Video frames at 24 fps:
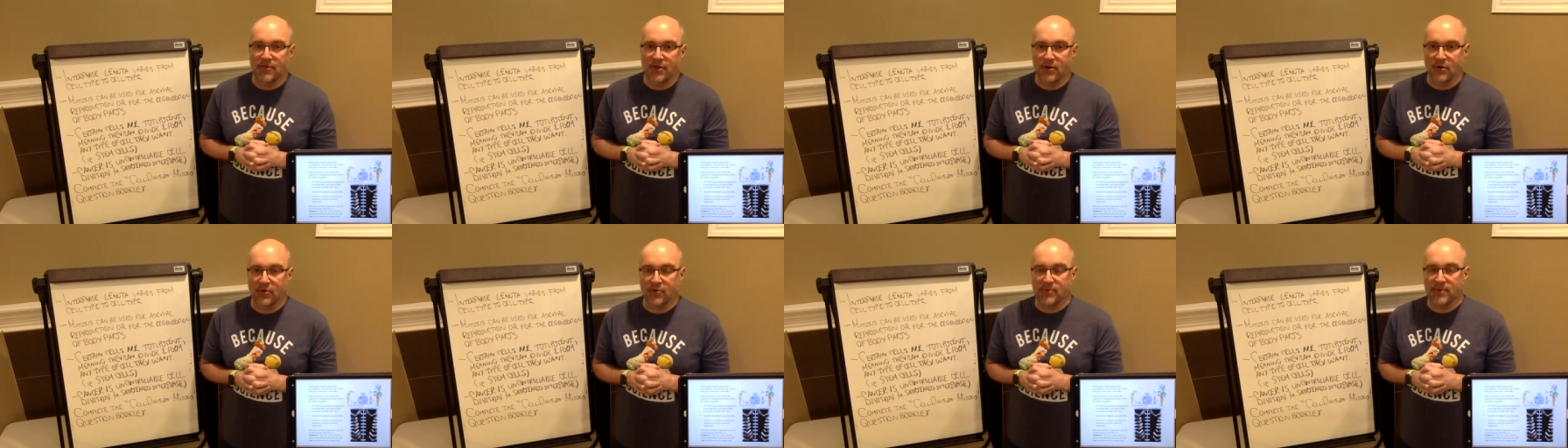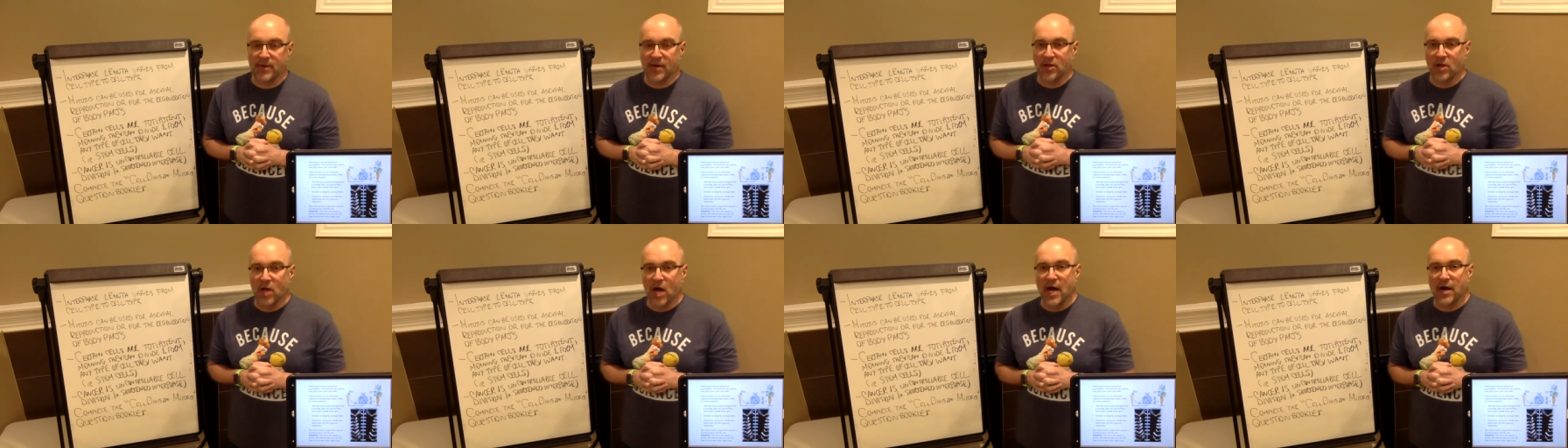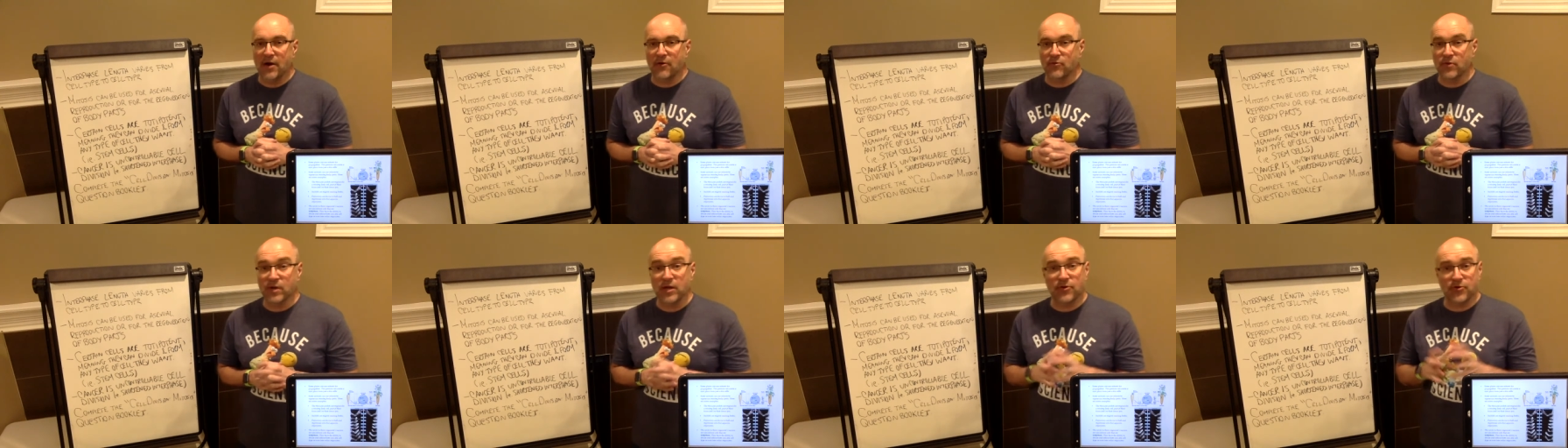there's been a lot
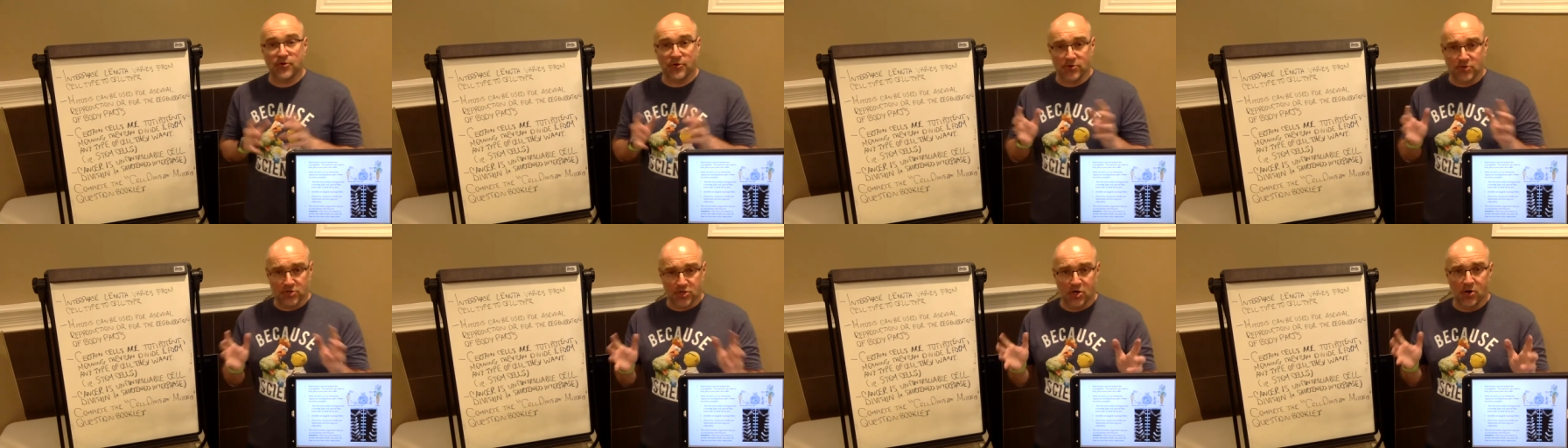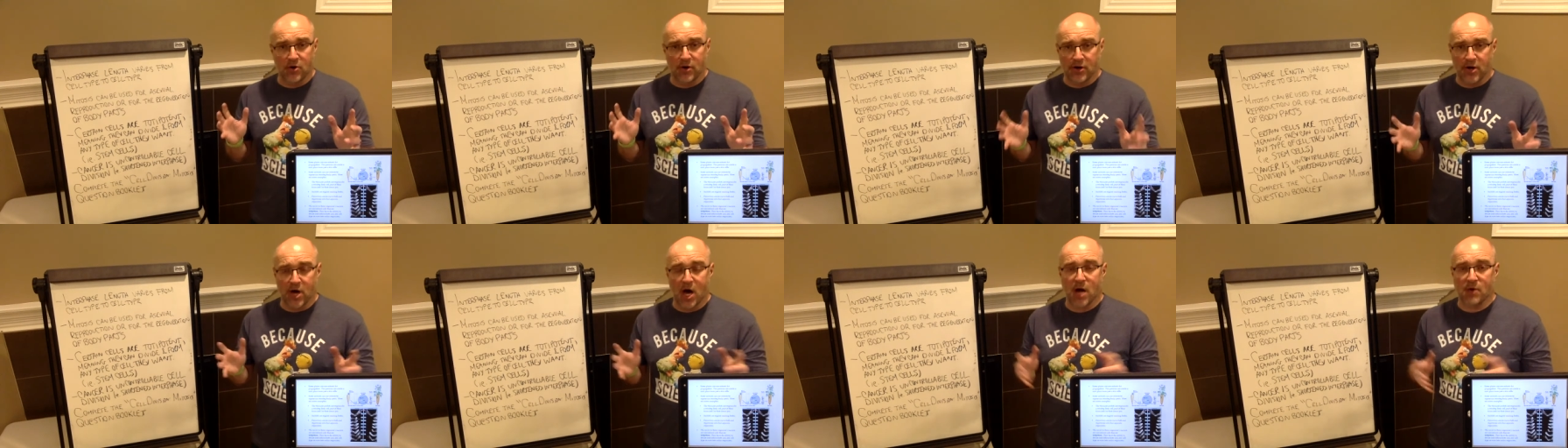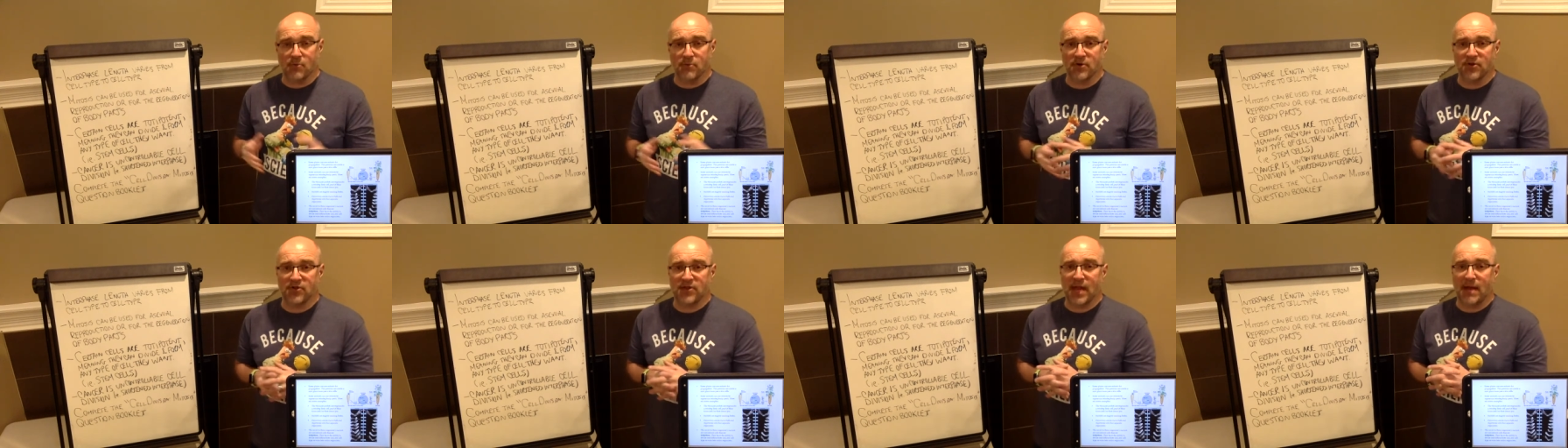of research going on
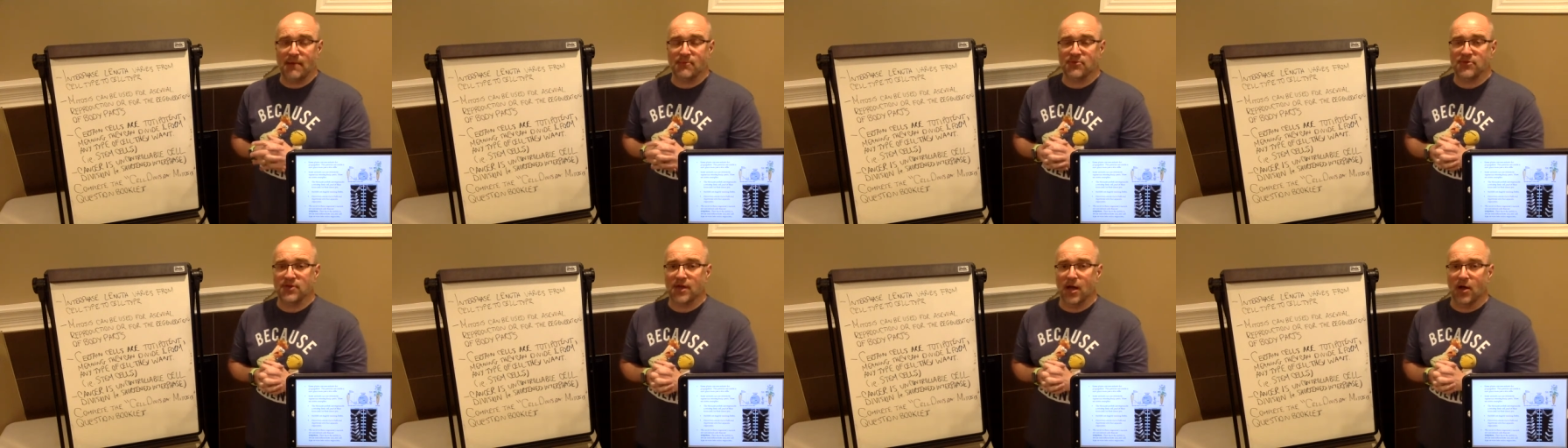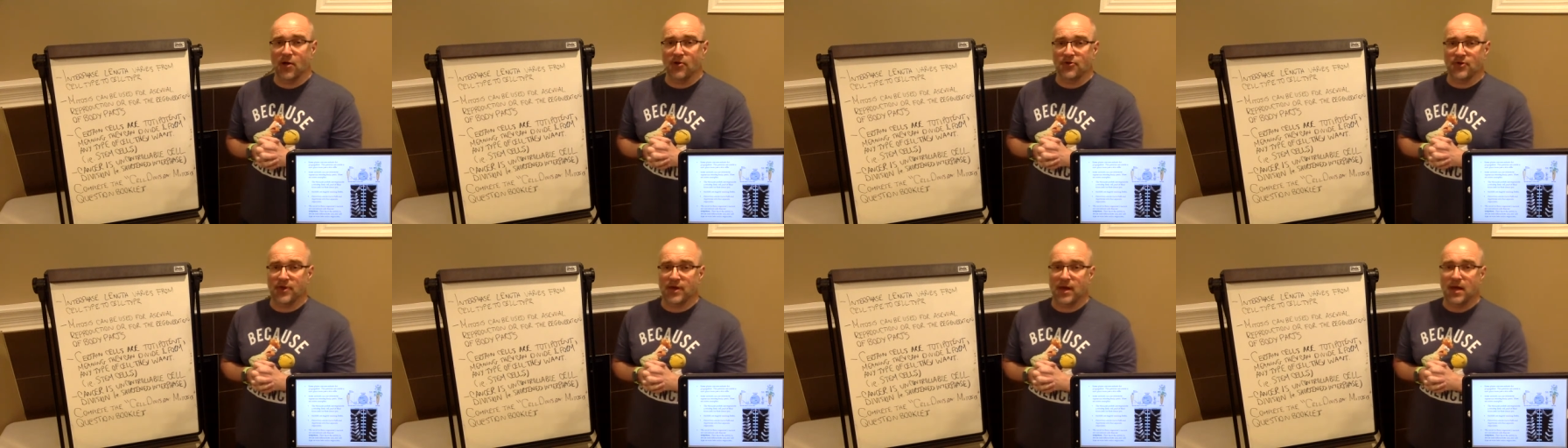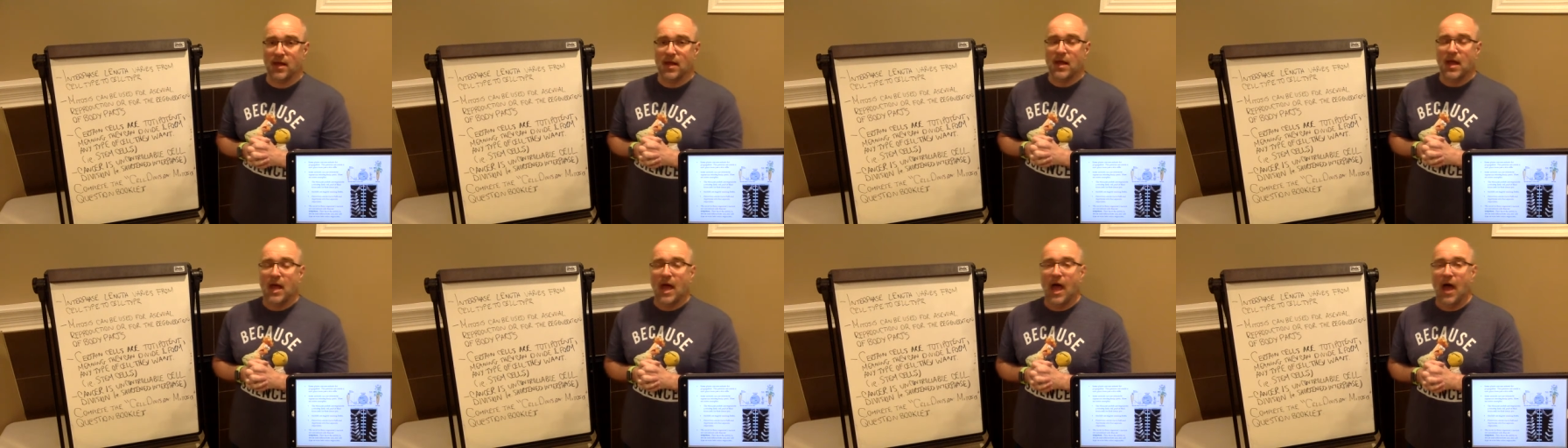with stem cells and
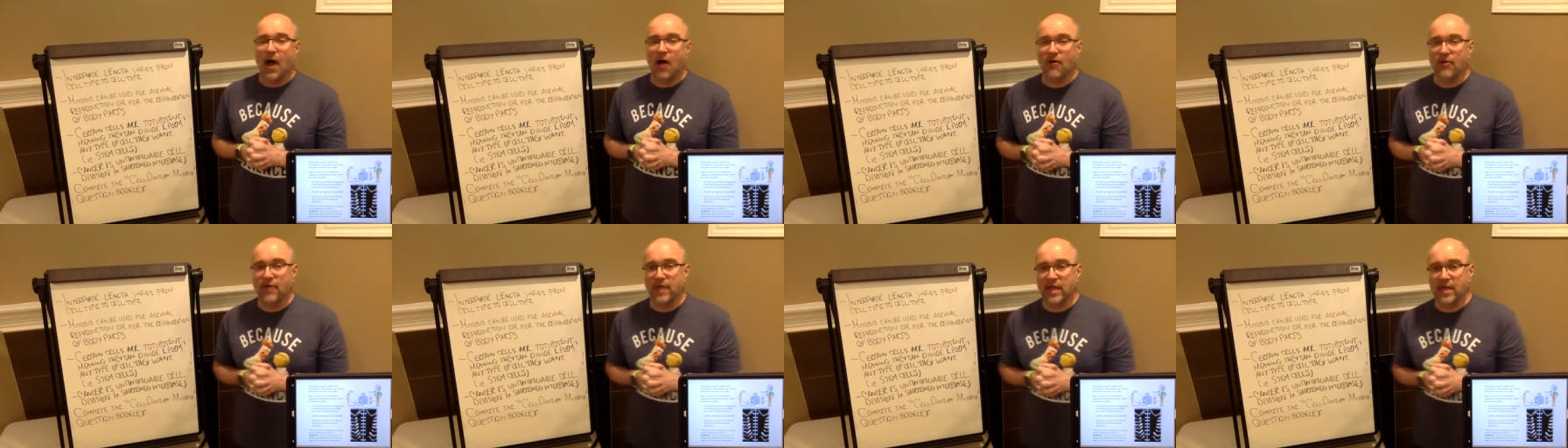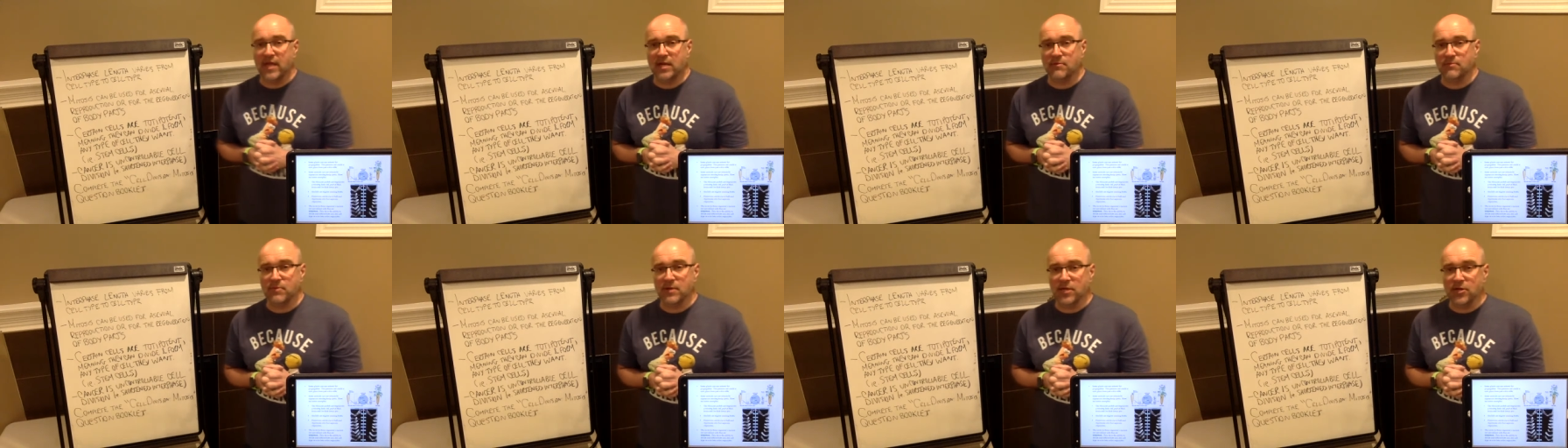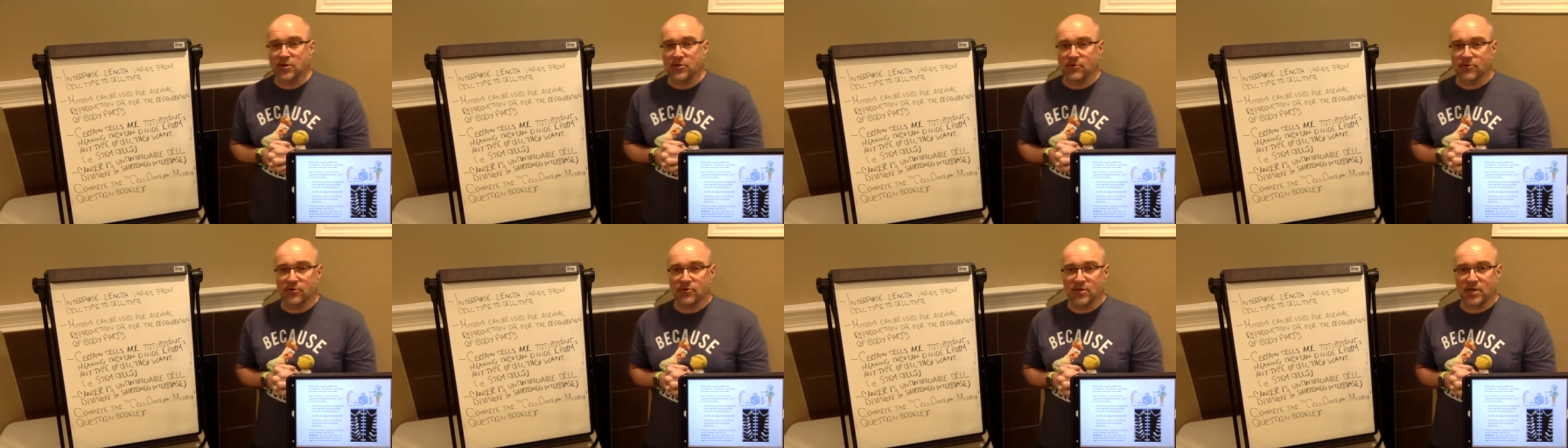how they can be
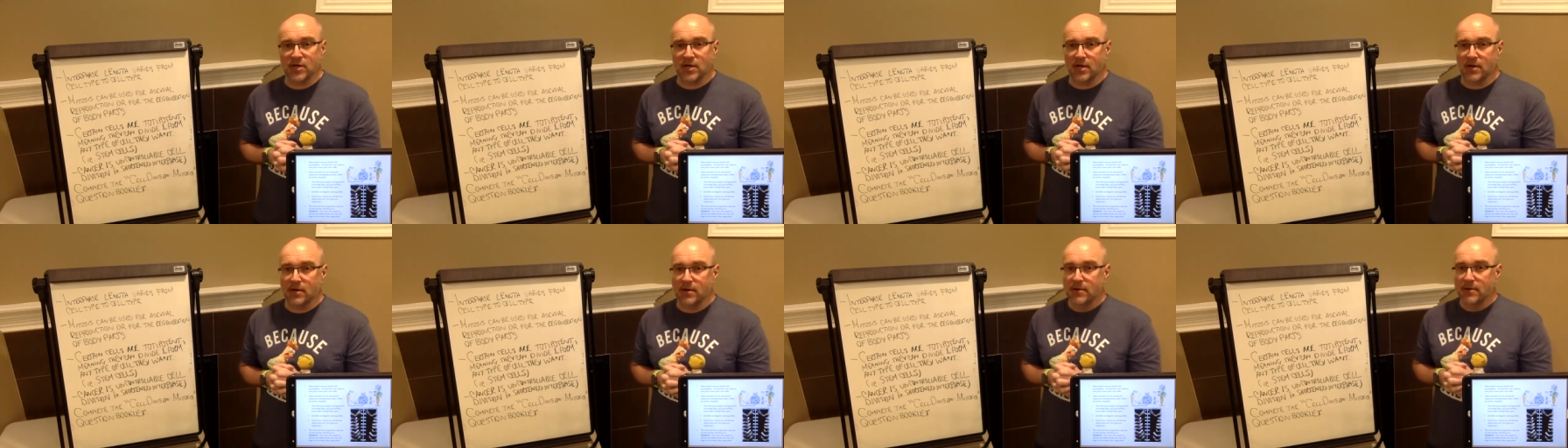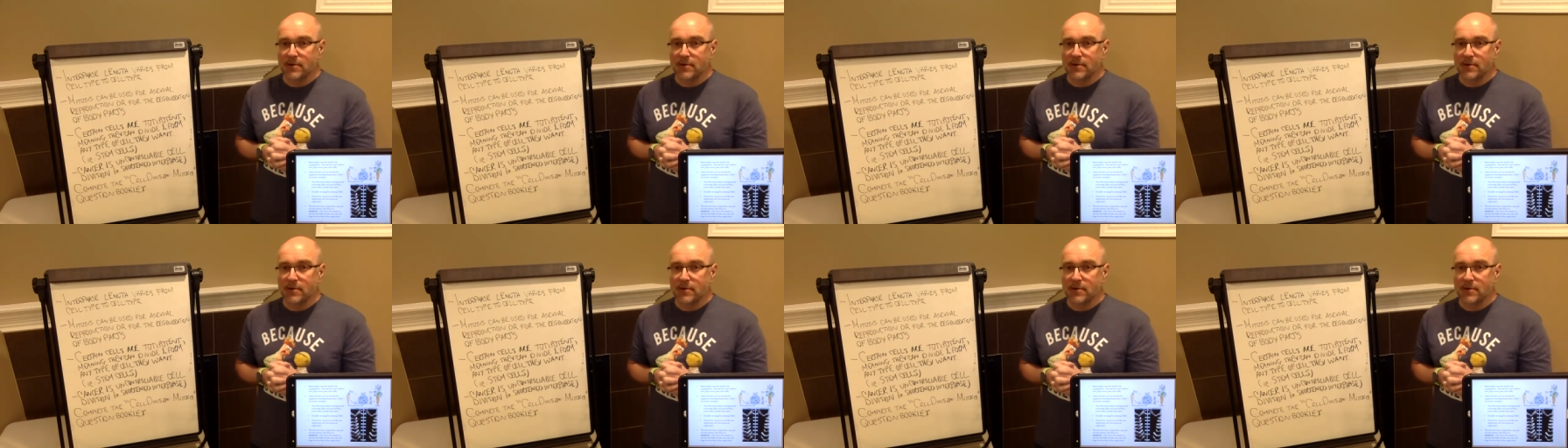used to